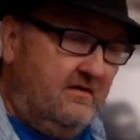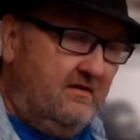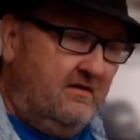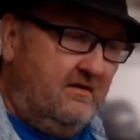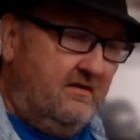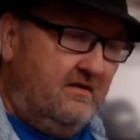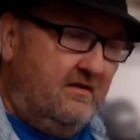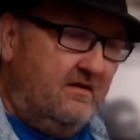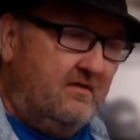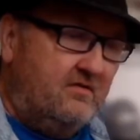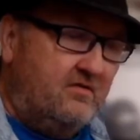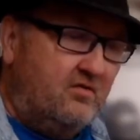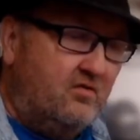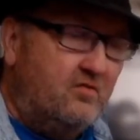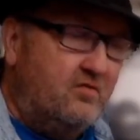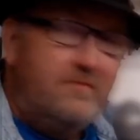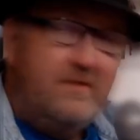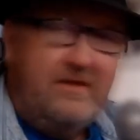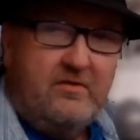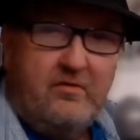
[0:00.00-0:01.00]
It
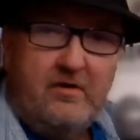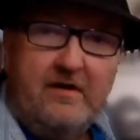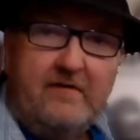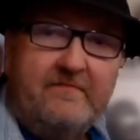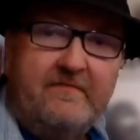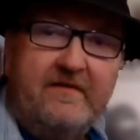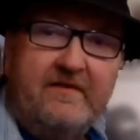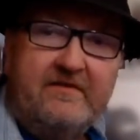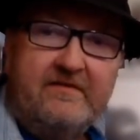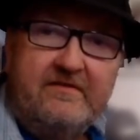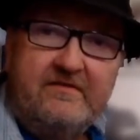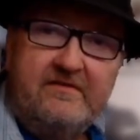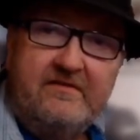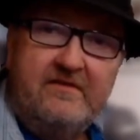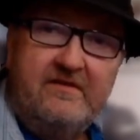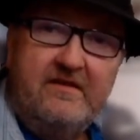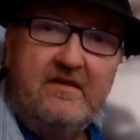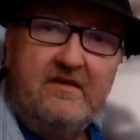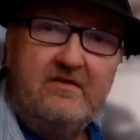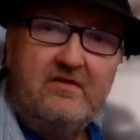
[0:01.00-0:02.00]
could be crowdfunded.
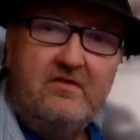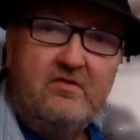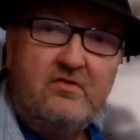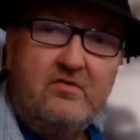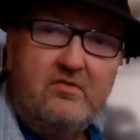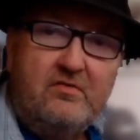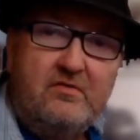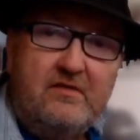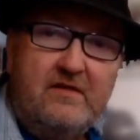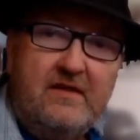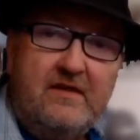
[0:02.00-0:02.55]
You could get